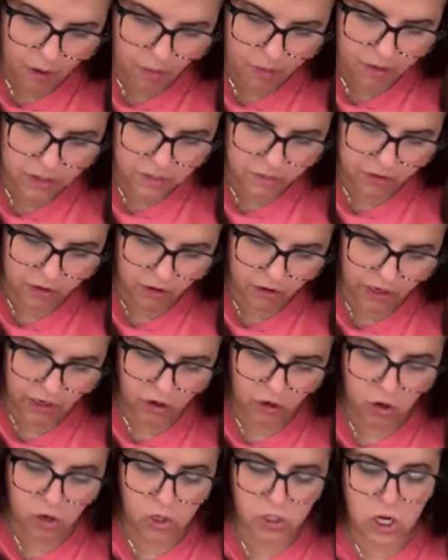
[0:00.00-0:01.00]
Probably some of you are
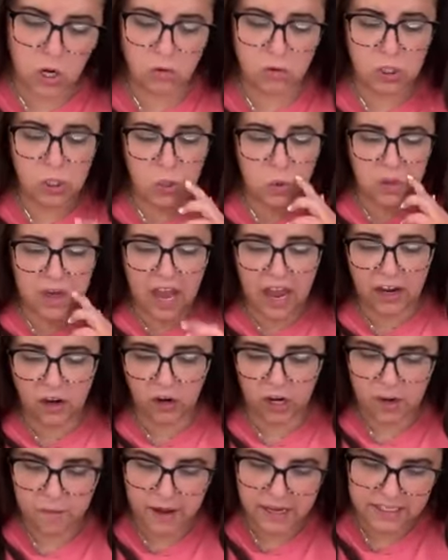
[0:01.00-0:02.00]
like, girl, don't do that.
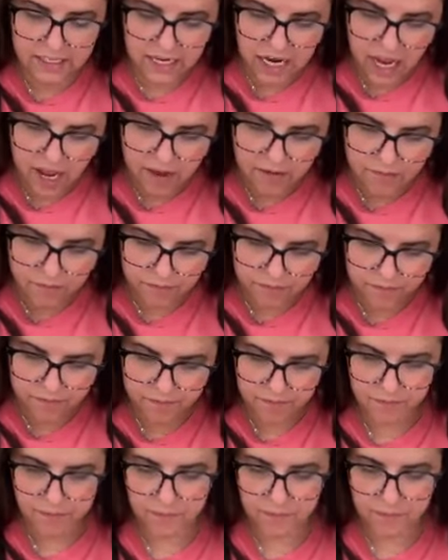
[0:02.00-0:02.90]
You're gonna mess it up.